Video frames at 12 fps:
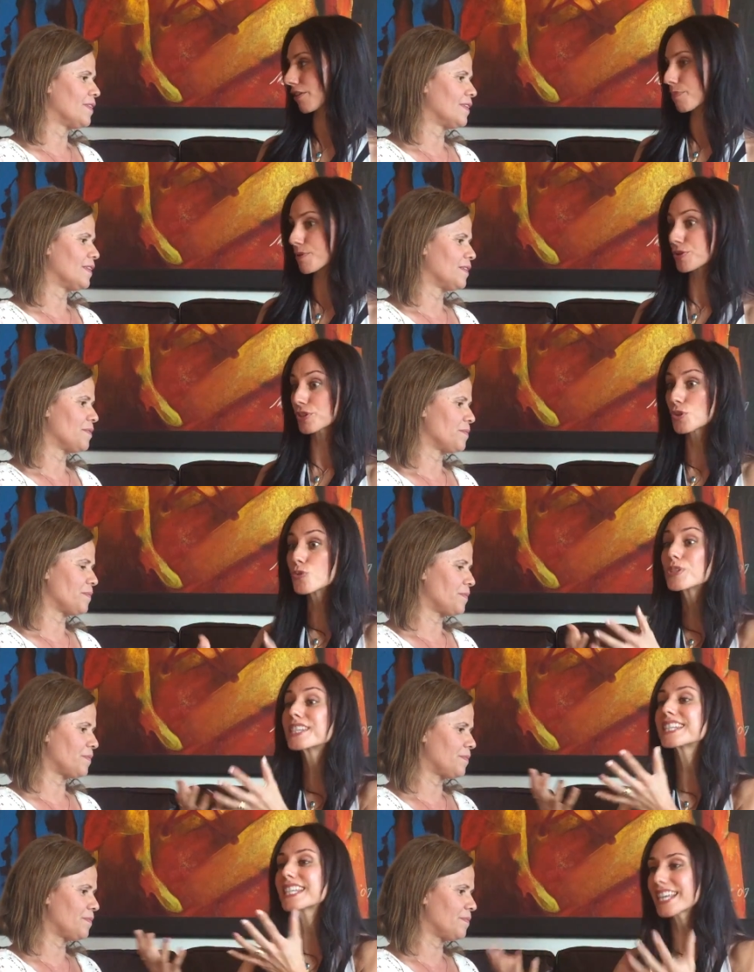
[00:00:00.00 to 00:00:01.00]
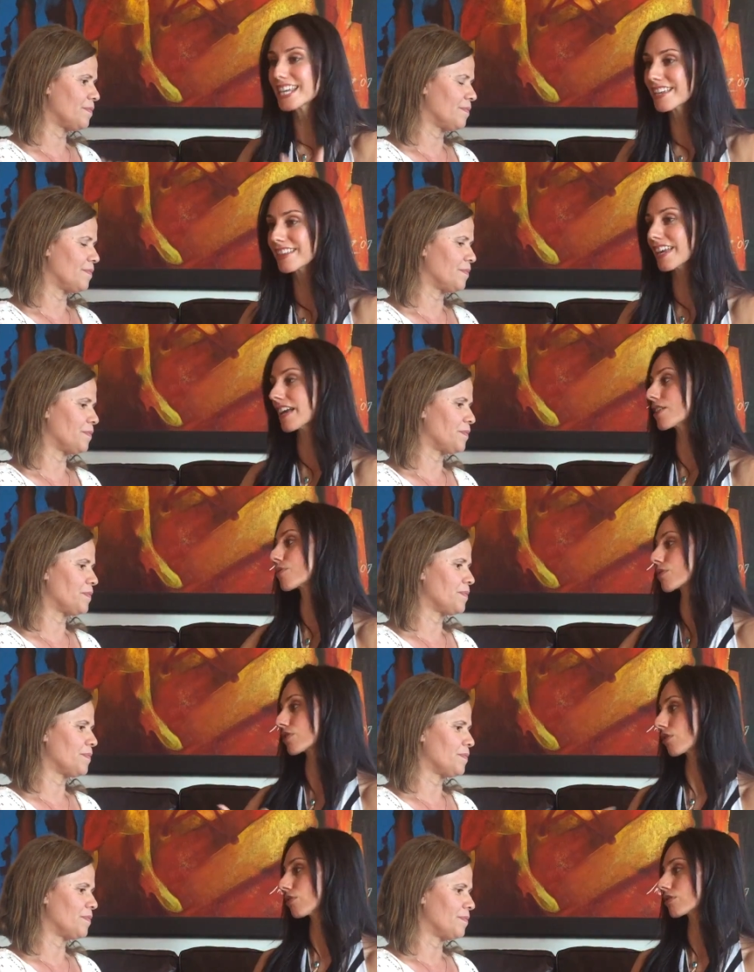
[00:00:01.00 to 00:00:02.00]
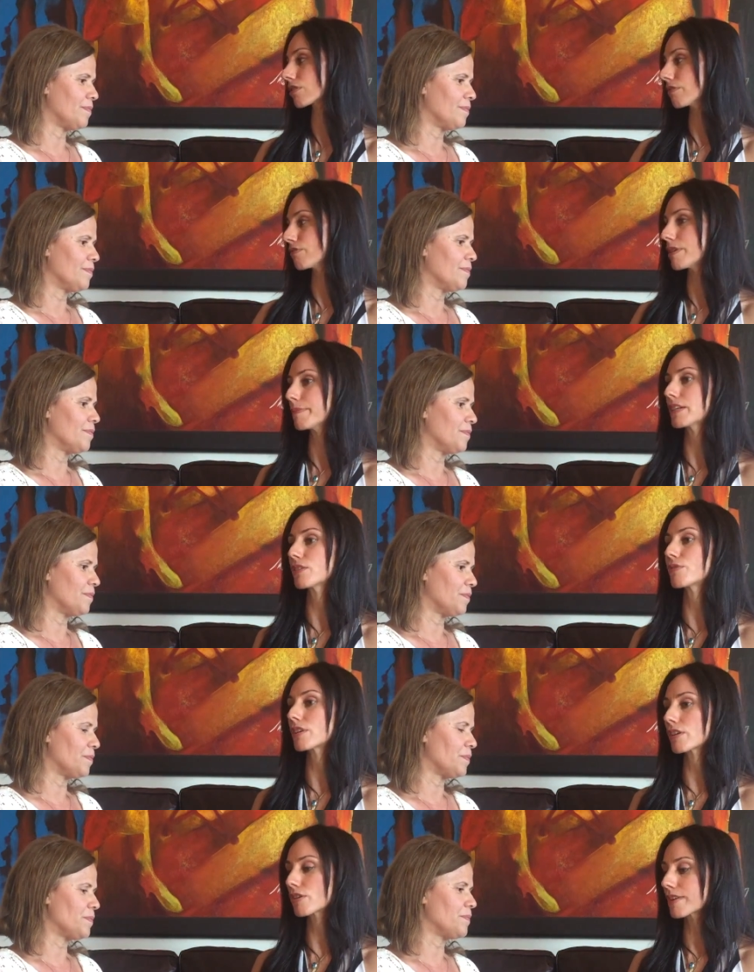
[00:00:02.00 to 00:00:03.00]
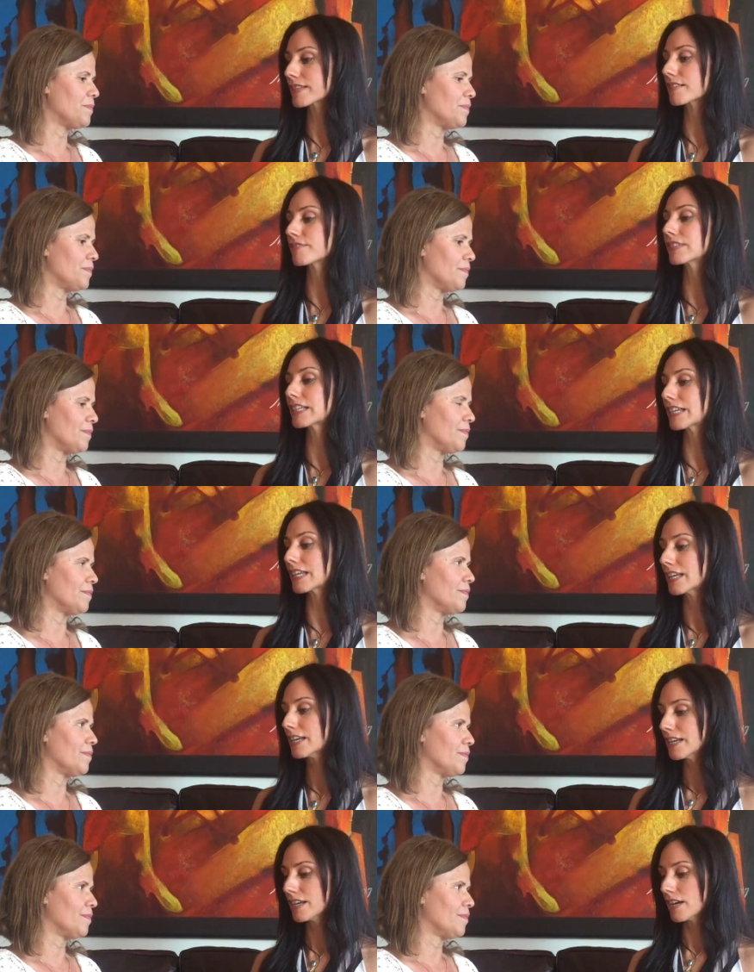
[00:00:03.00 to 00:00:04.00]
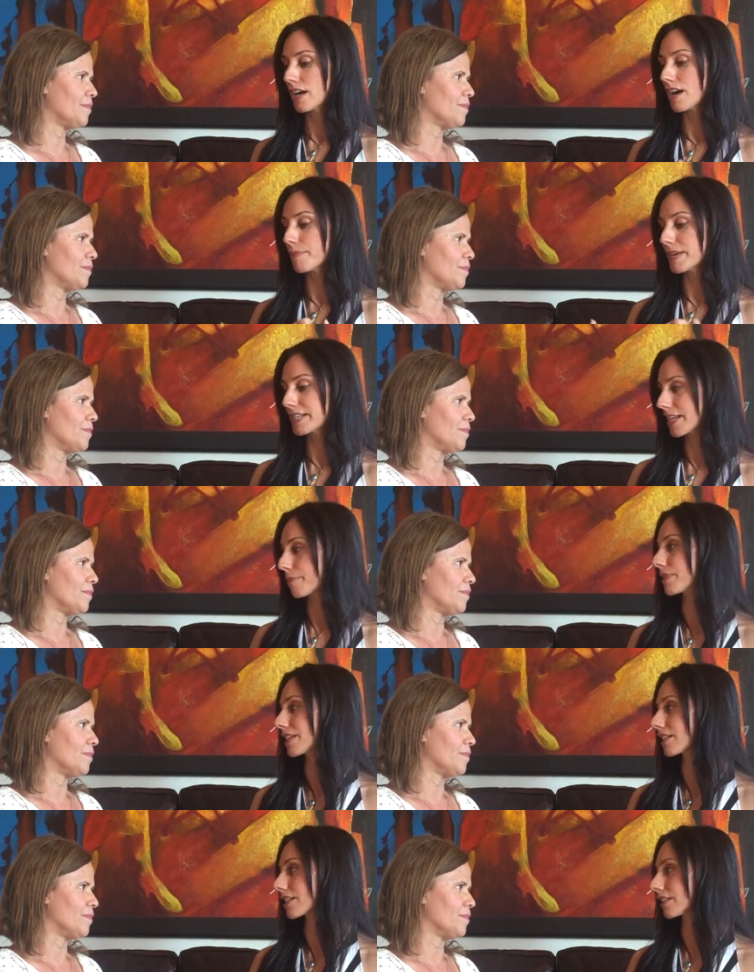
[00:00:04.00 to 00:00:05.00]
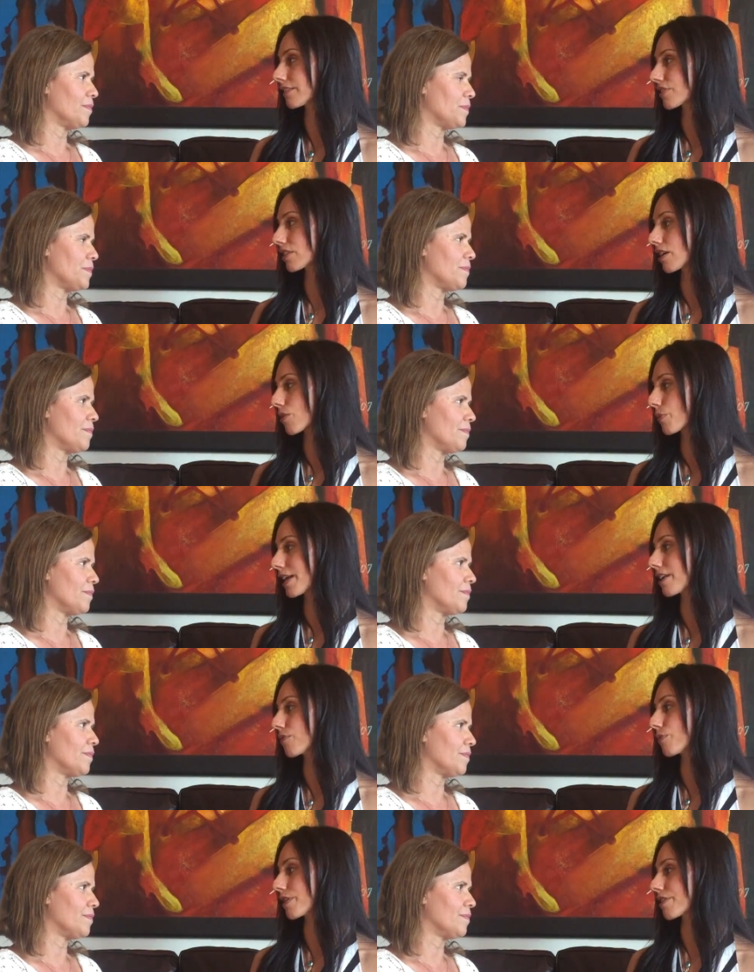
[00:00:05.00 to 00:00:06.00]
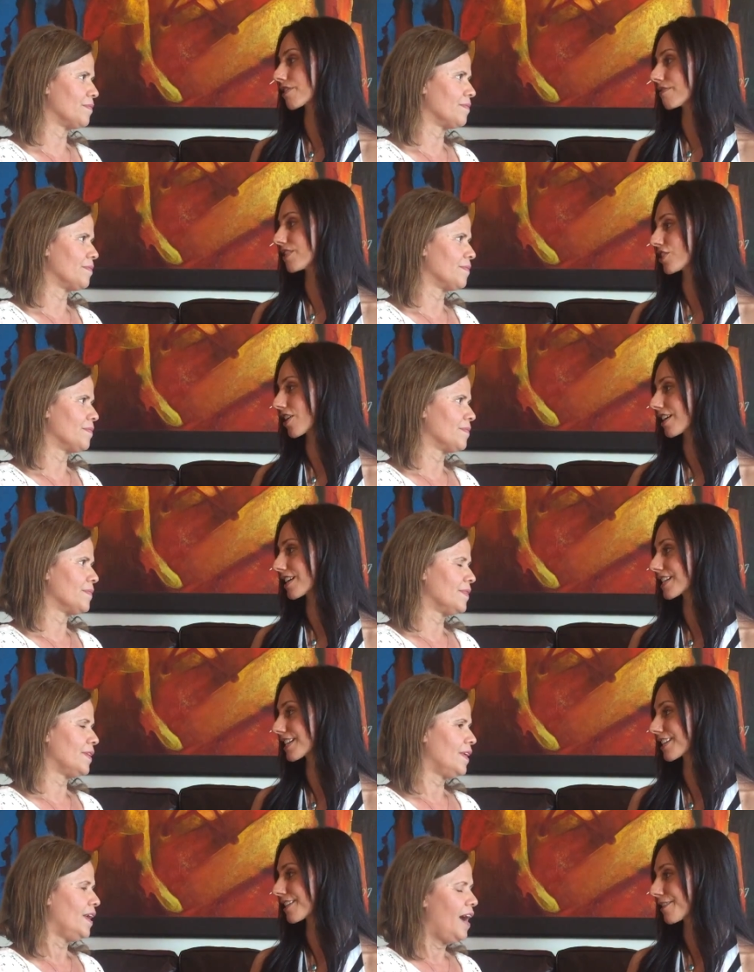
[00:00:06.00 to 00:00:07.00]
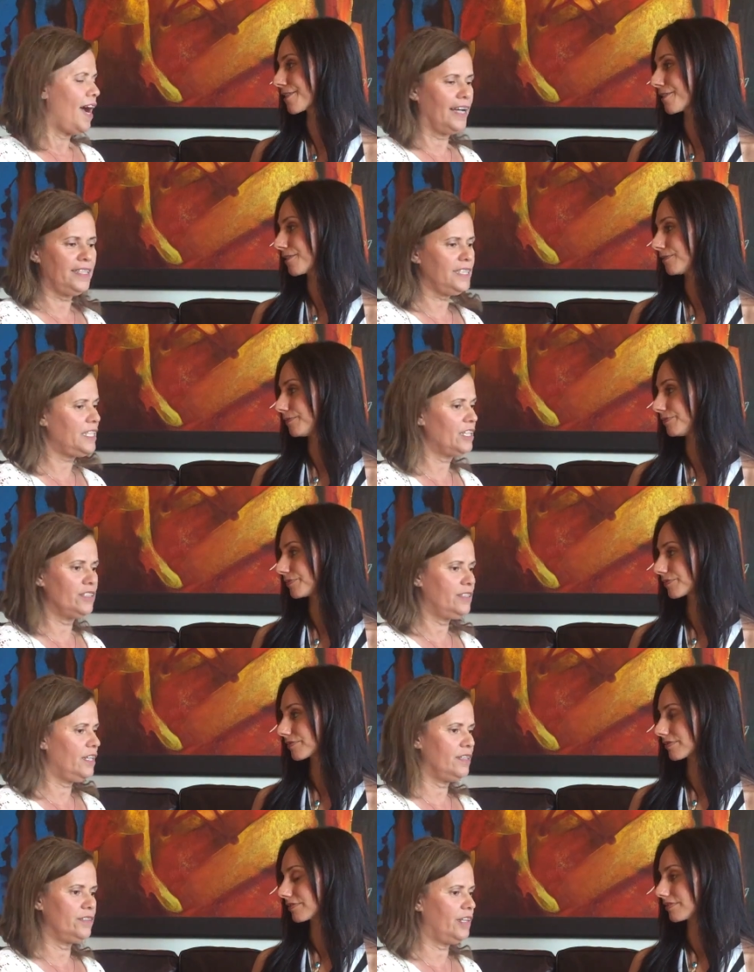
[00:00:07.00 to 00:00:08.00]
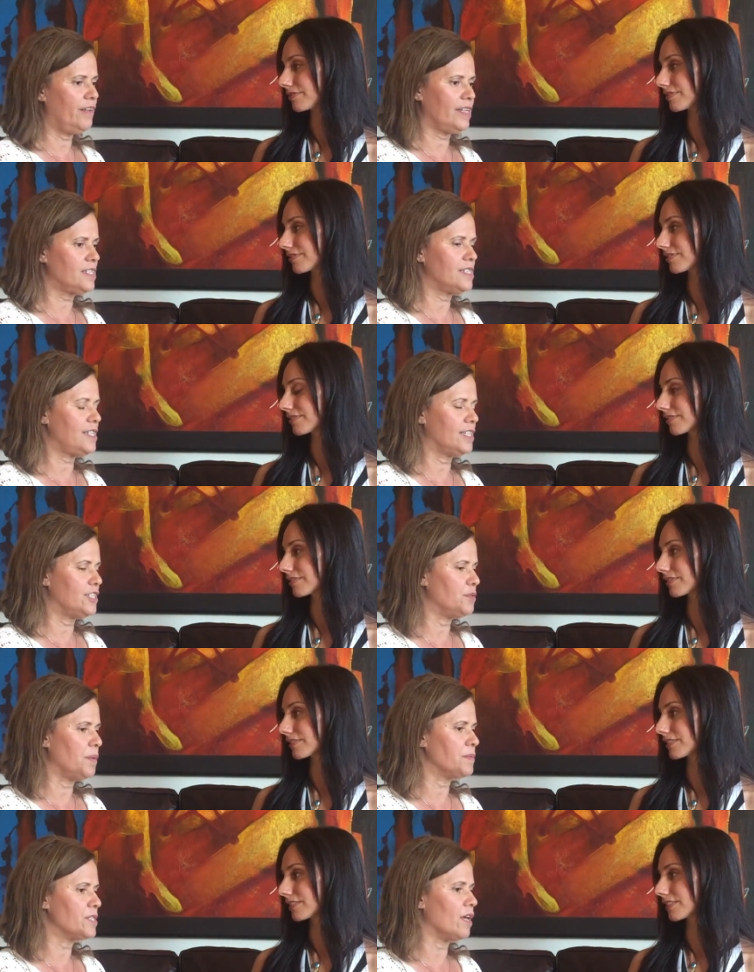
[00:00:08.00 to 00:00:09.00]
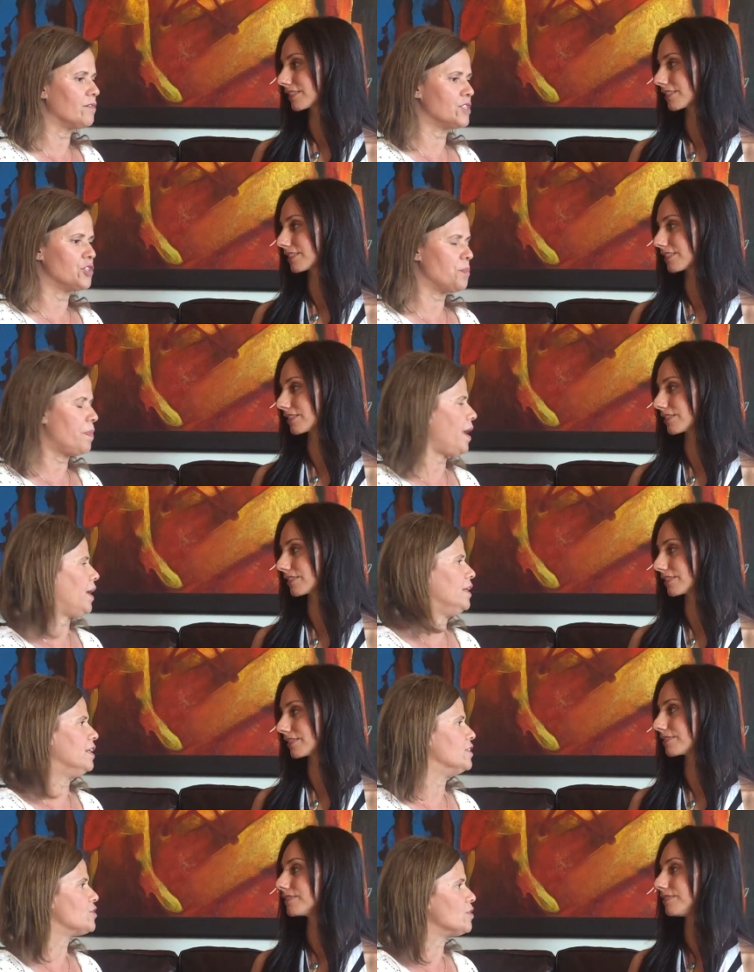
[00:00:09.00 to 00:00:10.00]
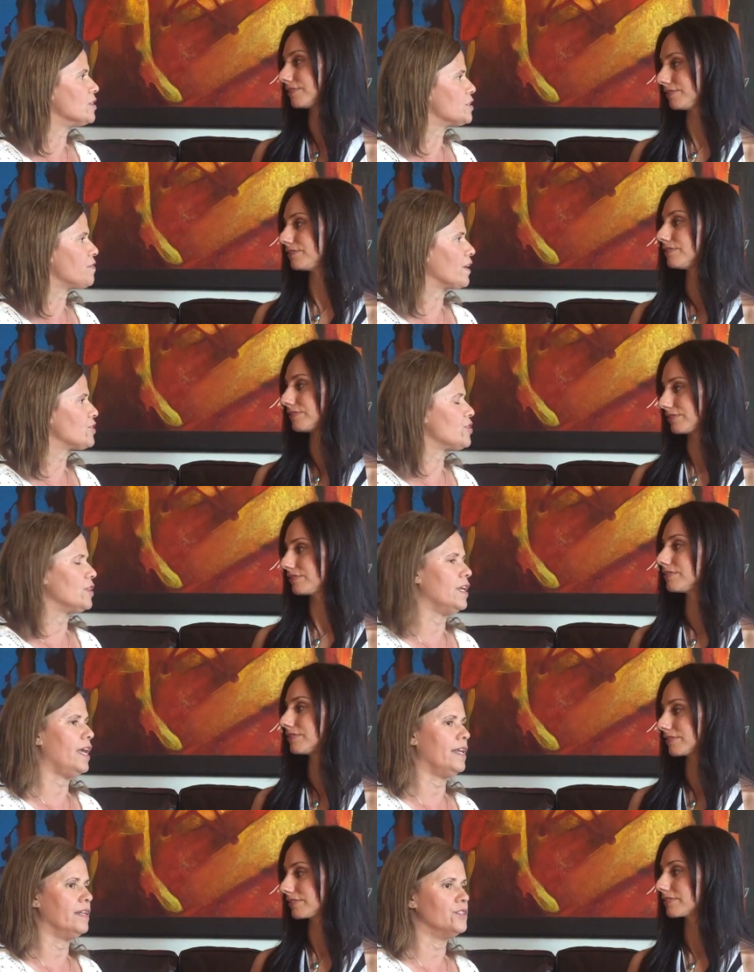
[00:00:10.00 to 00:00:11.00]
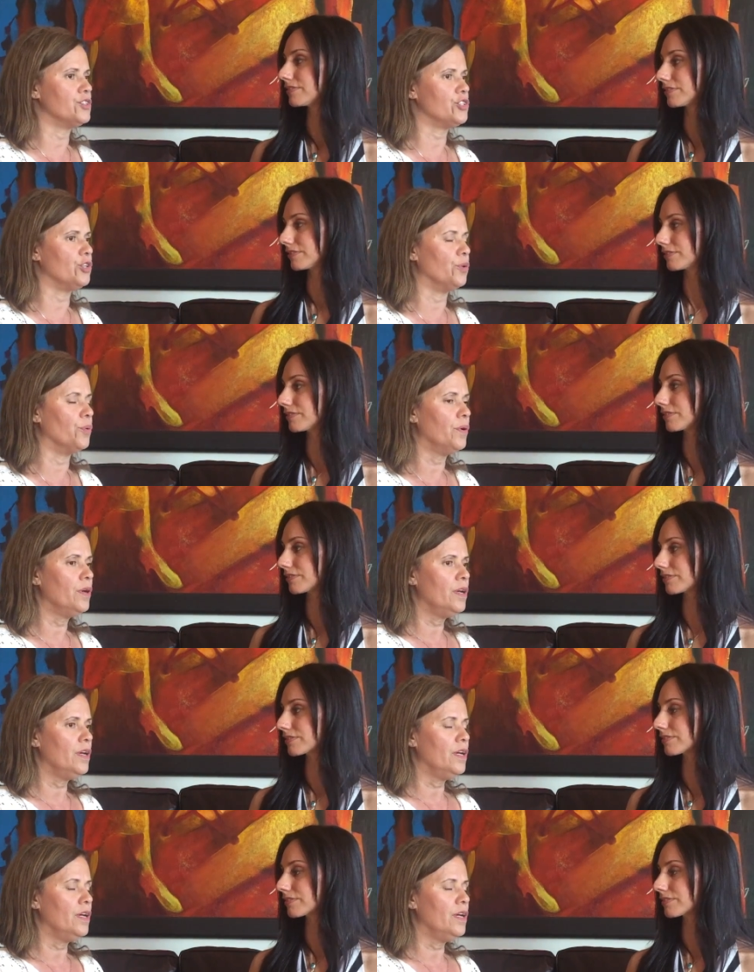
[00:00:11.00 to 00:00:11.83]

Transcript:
Speaker 1: health person who's seeing the end result of women who are aggressively um, attempting to lift a lot of weight
Speaker 2: with their vaginas. I think that they're exercising themselves into pain and into dysfunction and into